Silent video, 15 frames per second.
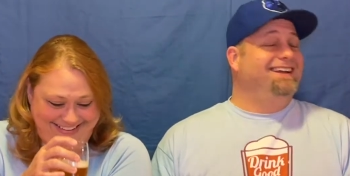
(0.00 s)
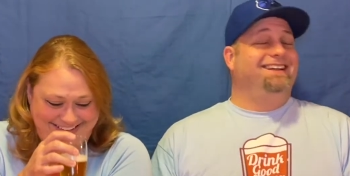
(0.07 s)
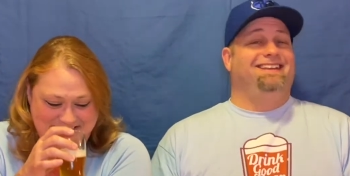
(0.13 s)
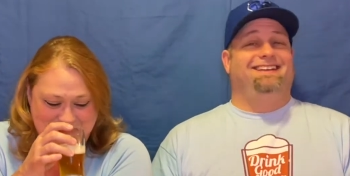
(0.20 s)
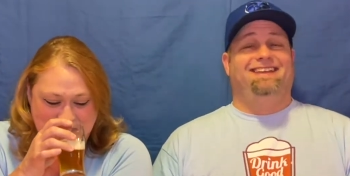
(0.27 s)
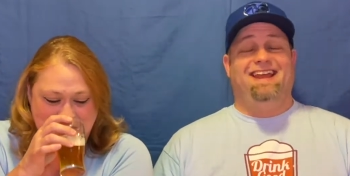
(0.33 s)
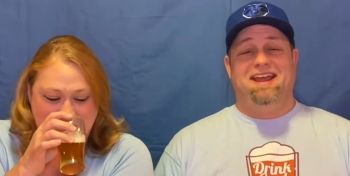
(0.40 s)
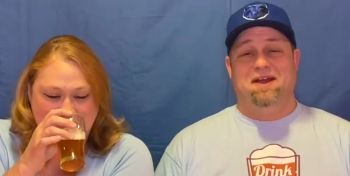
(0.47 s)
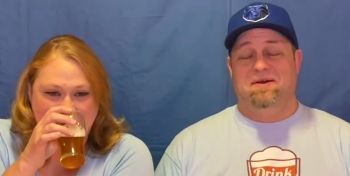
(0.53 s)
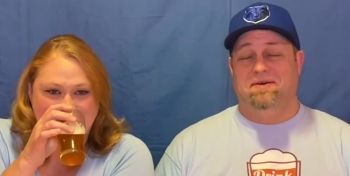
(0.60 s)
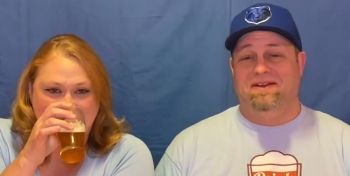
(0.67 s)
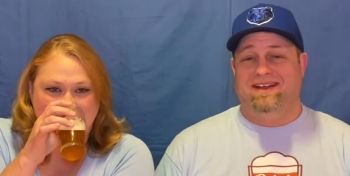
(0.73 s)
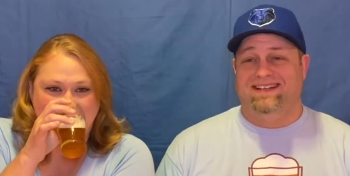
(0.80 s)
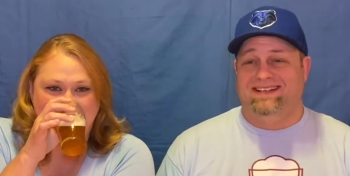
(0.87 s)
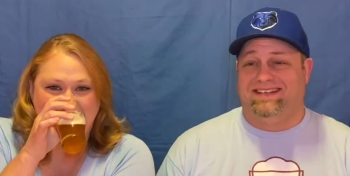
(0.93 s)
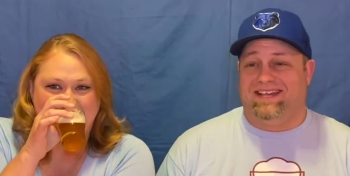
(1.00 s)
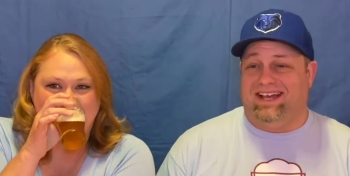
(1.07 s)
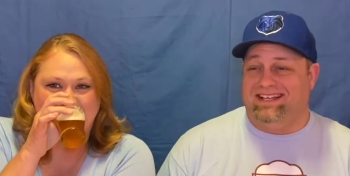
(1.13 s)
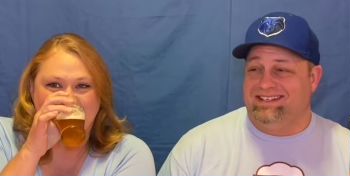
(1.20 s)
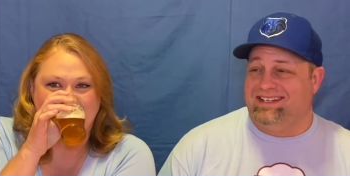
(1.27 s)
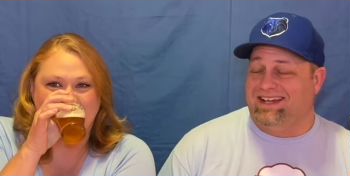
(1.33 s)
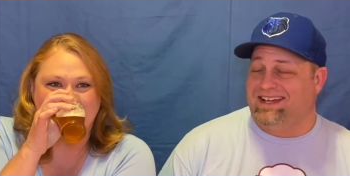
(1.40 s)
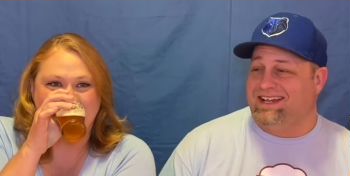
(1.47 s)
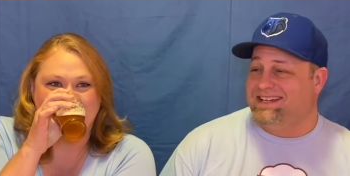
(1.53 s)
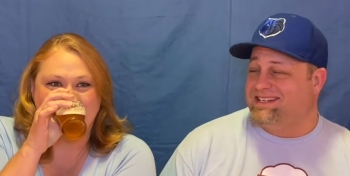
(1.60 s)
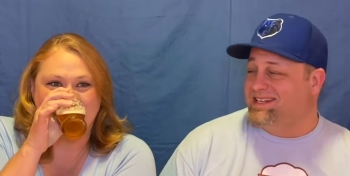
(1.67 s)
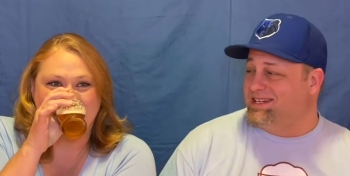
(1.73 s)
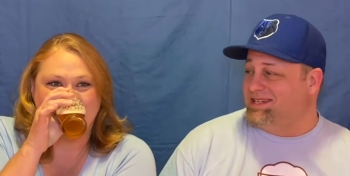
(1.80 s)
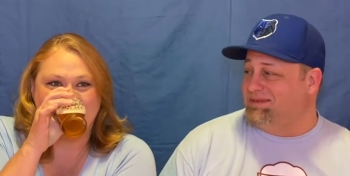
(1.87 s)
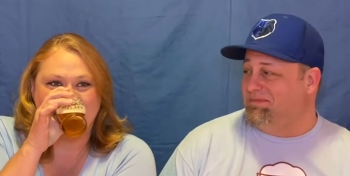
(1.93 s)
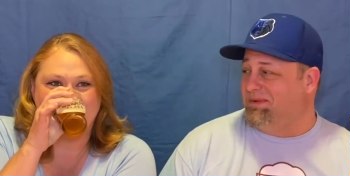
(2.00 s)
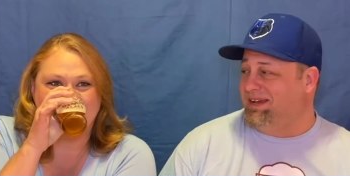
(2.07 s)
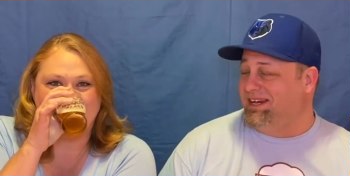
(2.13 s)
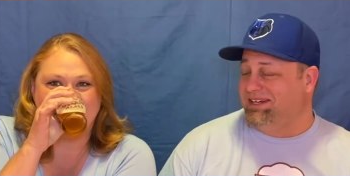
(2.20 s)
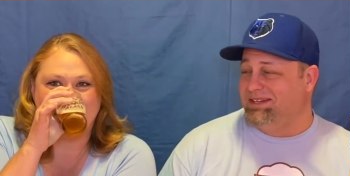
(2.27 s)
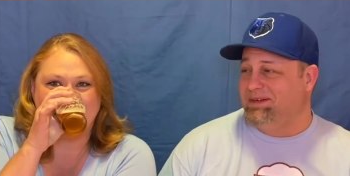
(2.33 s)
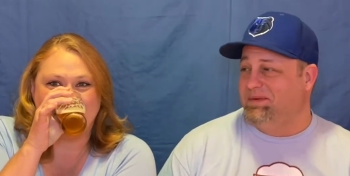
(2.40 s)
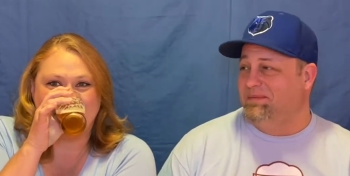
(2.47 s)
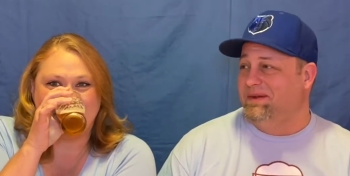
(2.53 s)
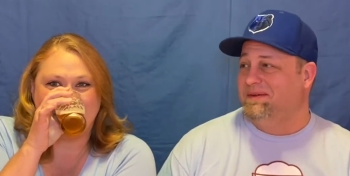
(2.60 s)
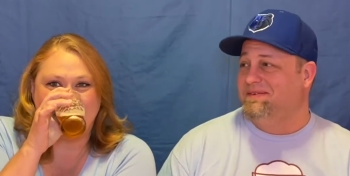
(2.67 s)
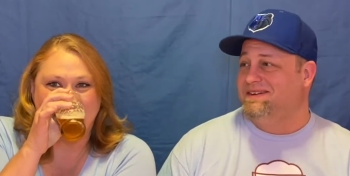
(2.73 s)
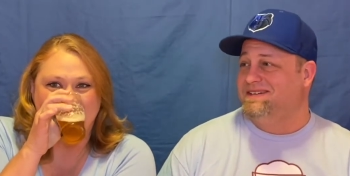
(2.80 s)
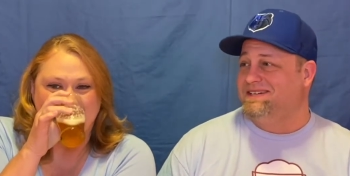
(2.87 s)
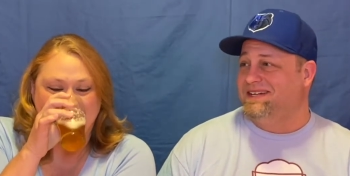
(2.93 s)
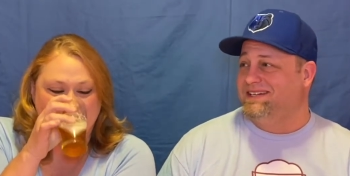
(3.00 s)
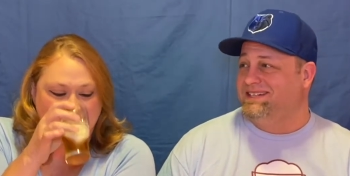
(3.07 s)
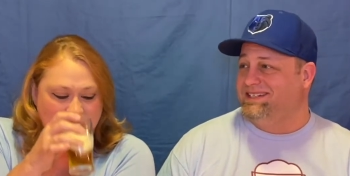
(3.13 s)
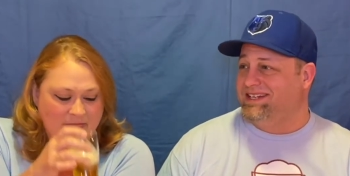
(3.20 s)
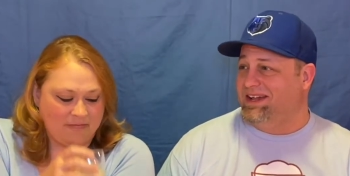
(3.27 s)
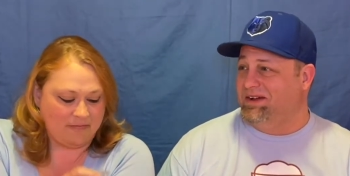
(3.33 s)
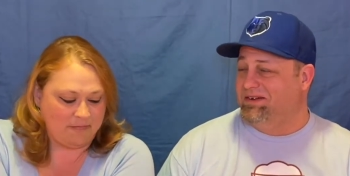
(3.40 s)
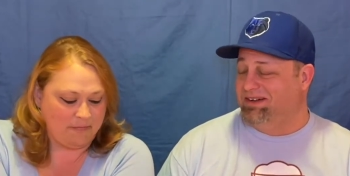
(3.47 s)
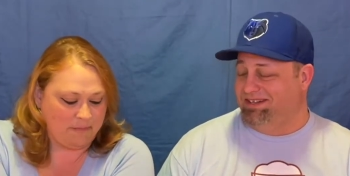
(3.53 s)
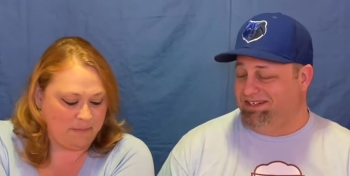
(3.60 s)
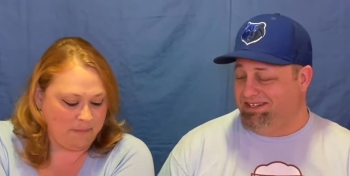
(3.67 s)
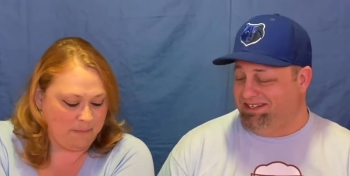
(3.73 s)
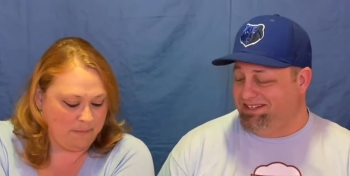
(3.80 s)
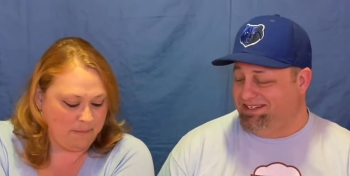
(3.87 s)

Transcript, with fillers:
Speaker 1: Damn, it tastes like I just bit two peanut jelly sandwich.